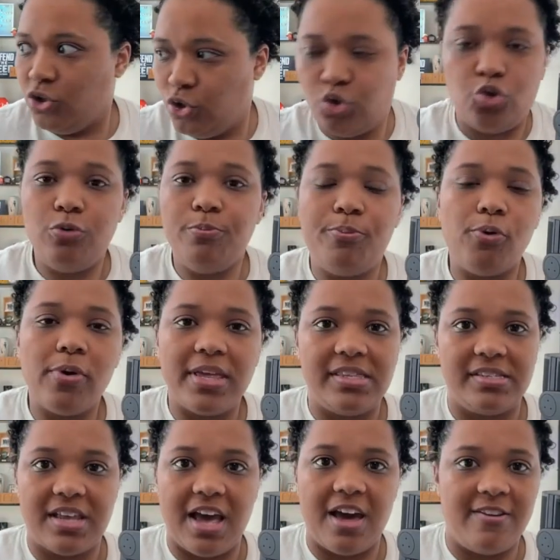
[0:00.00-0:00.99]
2
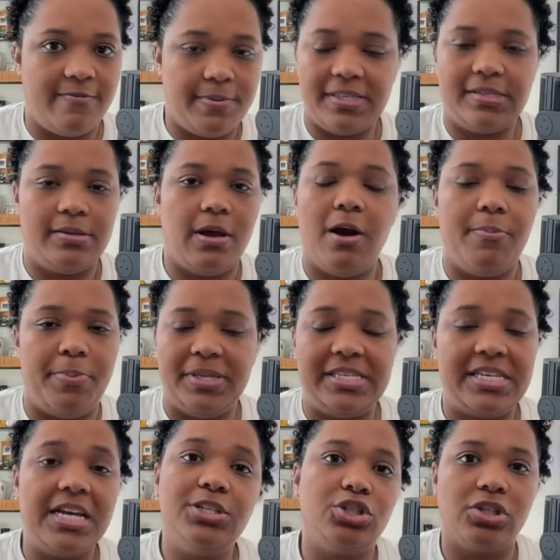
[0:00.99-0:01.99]
points out of a
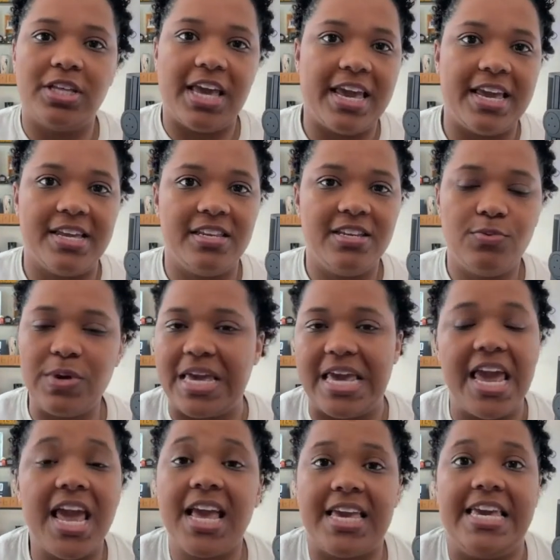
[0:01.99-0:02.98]
potential 8. We
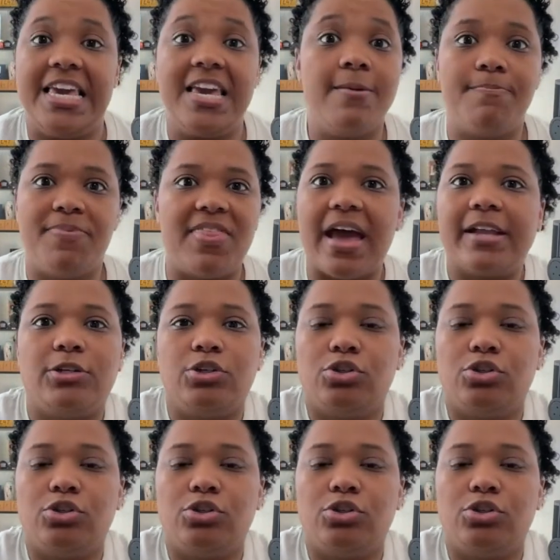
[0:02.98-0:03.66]
can't keep that